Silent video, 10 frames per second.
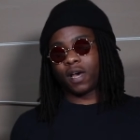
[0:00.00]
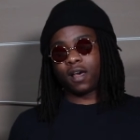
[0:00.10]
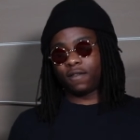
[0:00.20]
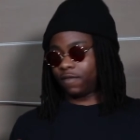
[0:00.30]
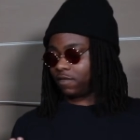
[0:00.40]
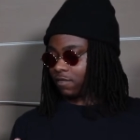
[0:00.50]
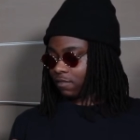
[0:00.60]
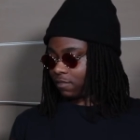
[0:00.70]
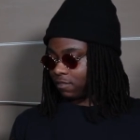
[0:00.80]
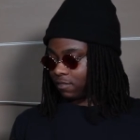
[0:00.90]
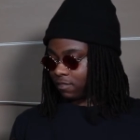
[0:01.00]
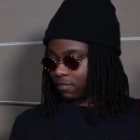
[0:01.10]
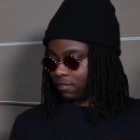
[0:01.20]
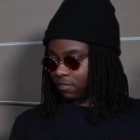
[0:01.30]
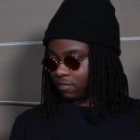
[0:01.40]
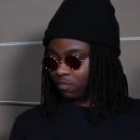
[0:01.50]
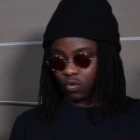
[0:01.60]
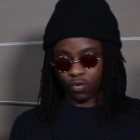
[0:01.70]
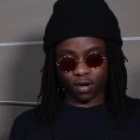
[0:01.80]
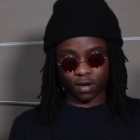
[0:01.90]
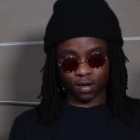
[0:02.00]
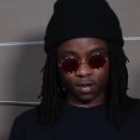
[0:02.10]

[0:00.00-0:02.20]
my phone port.